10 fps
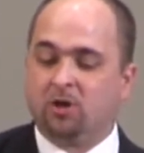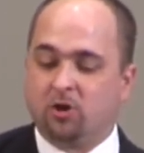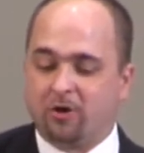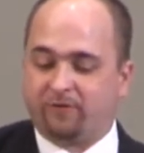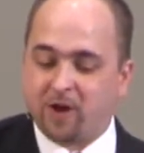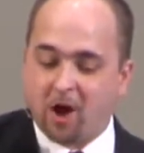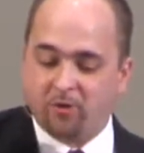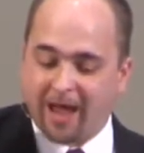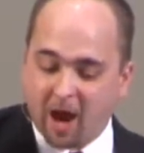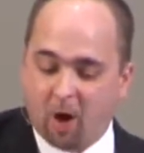You have
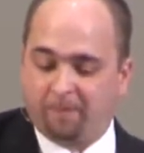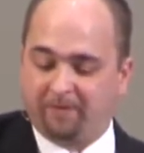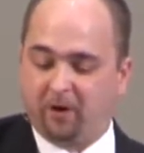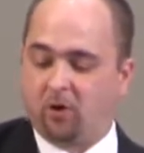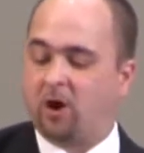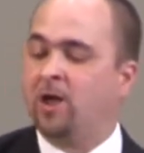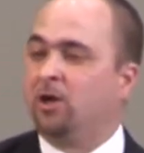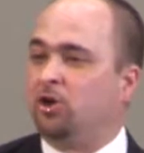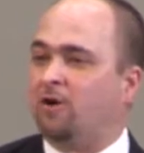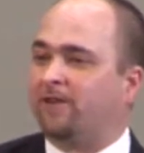known the help of the Lord.
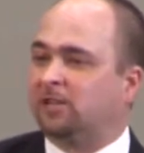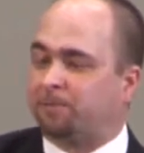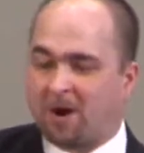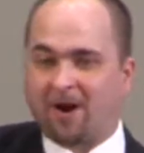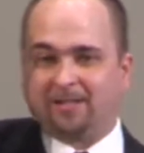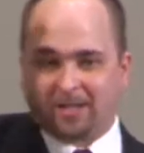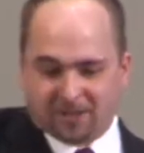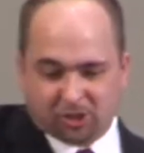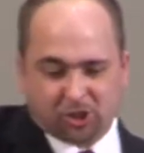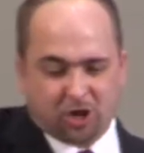You have experienced in
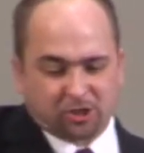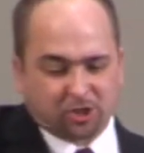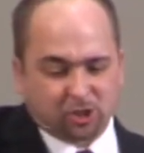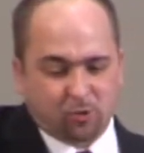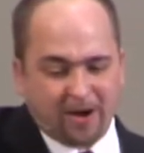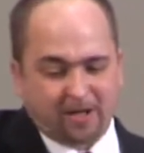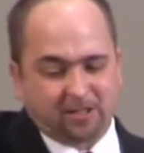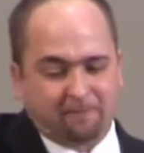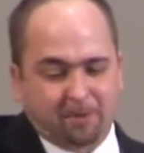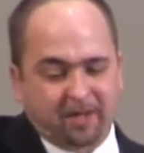this church the
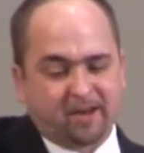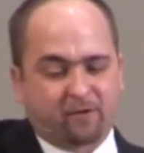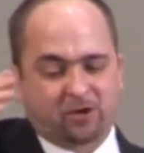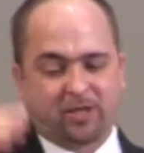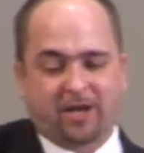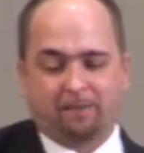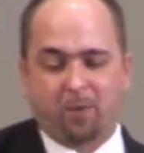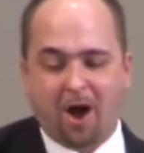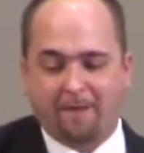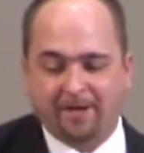sweetness of believers that he
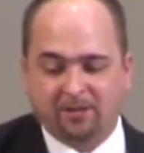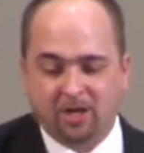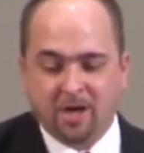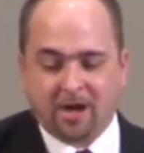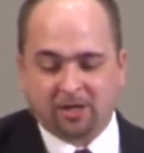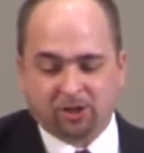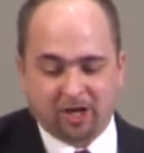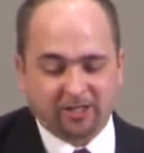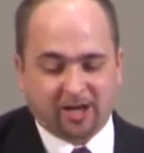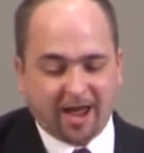promised. And
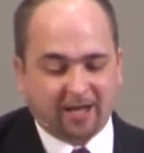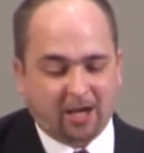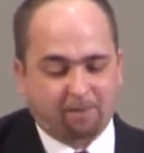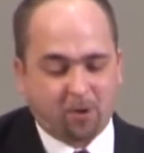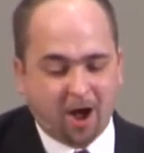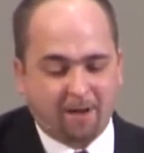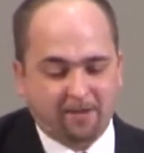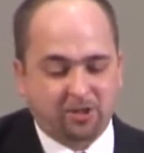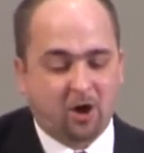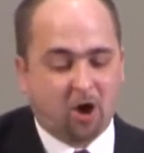just like he
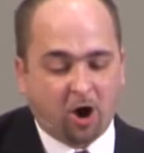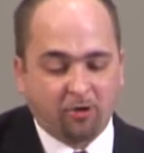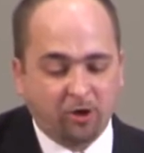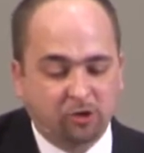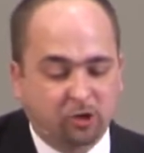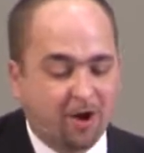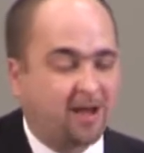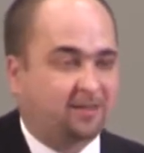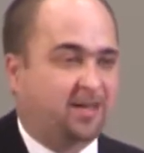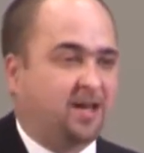promised, all those
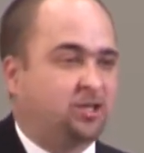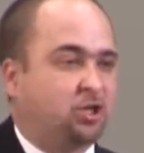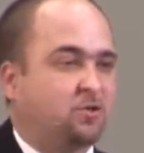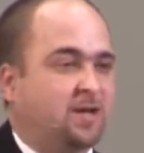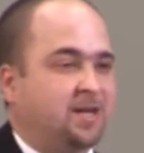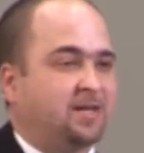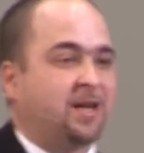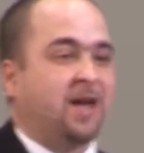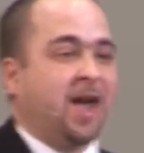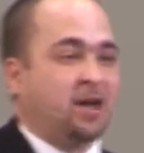great things you need to,
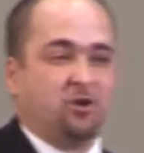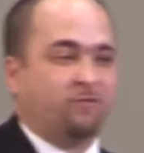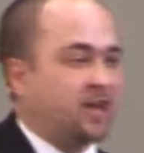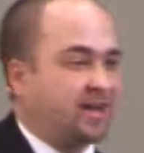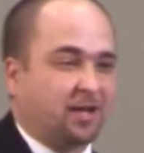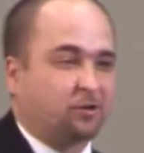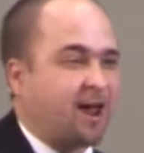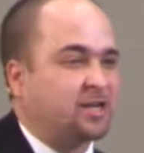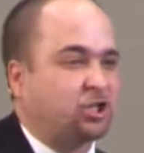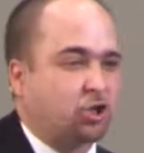and you've taken
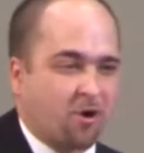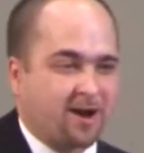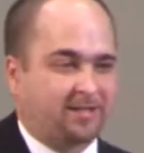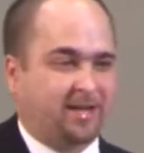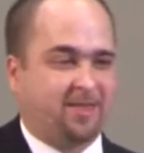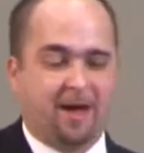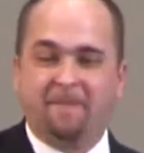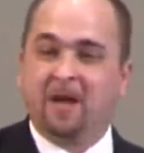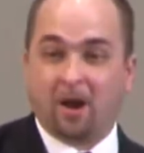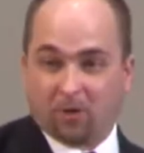great assurance in them.
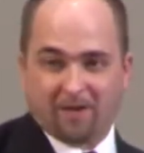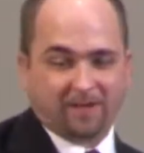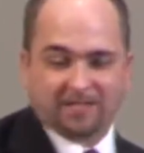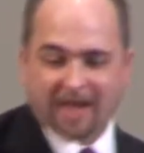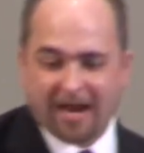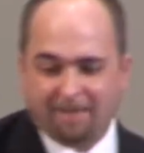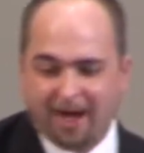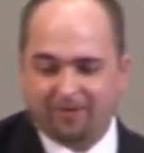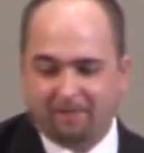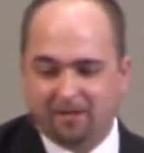And we even sang
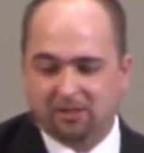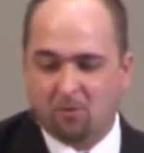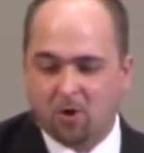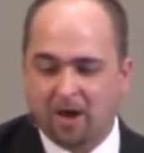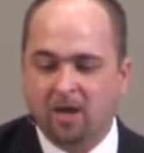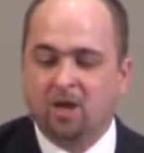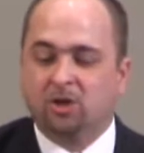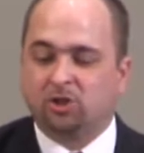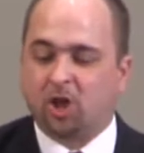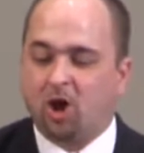about them this morning.
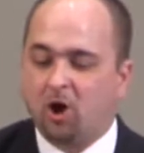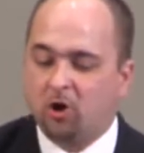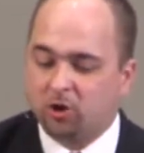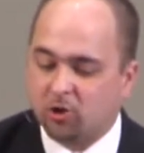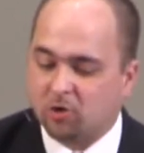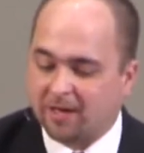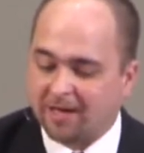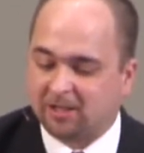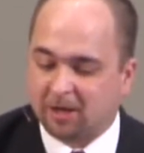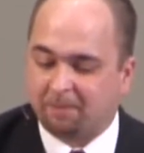So you
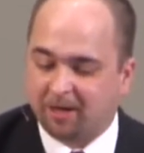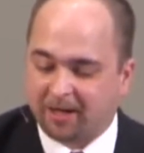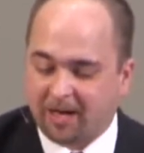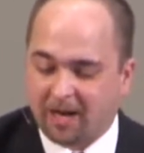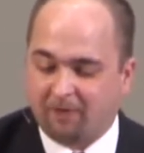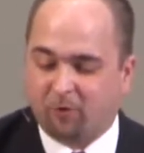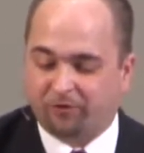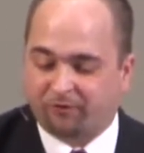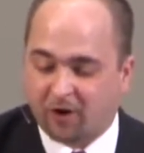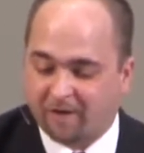need to believe with
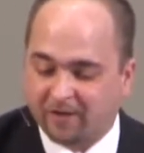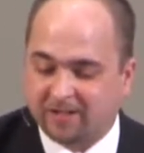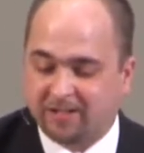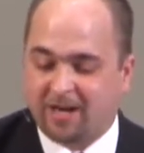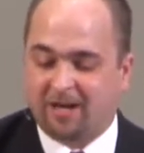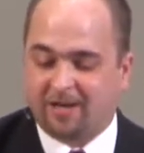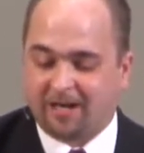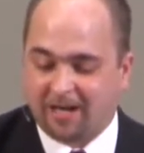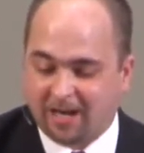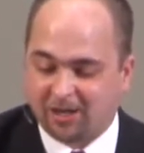fervency that
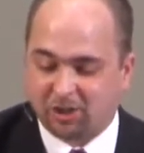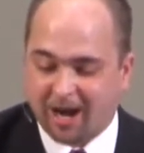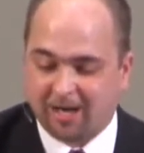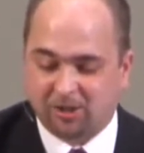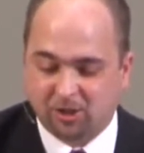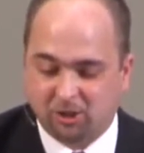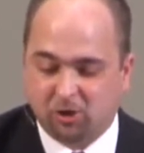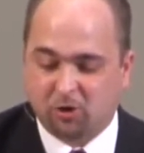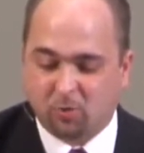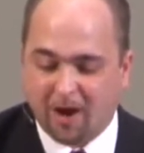he chastens
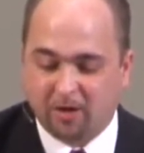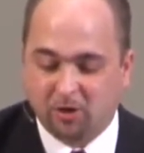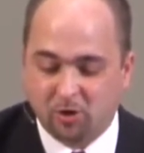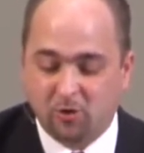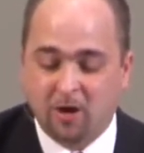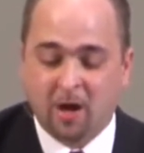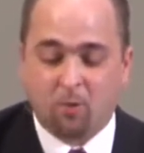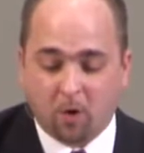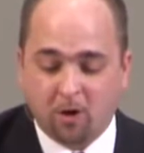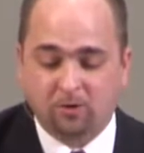you when you
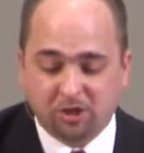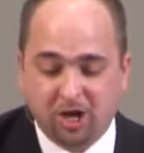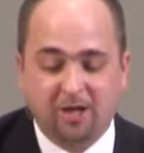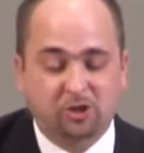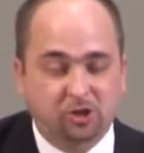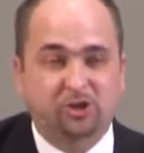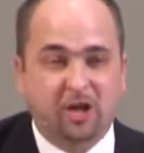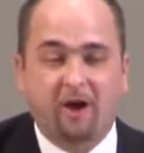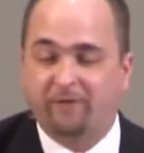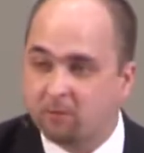won't judge
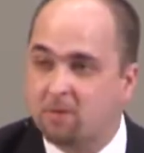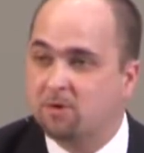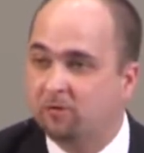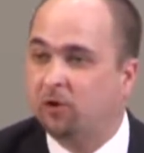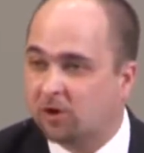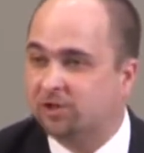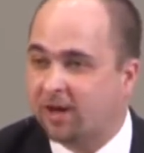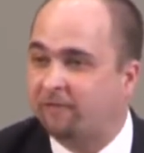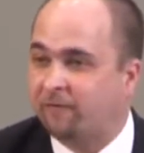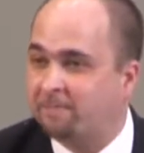yourself and remove
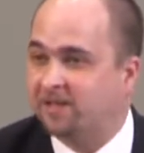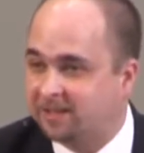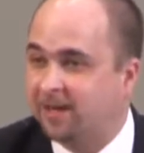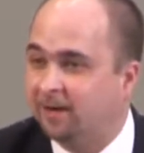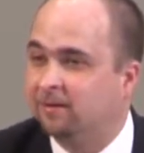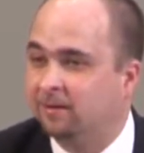yourself from the sin.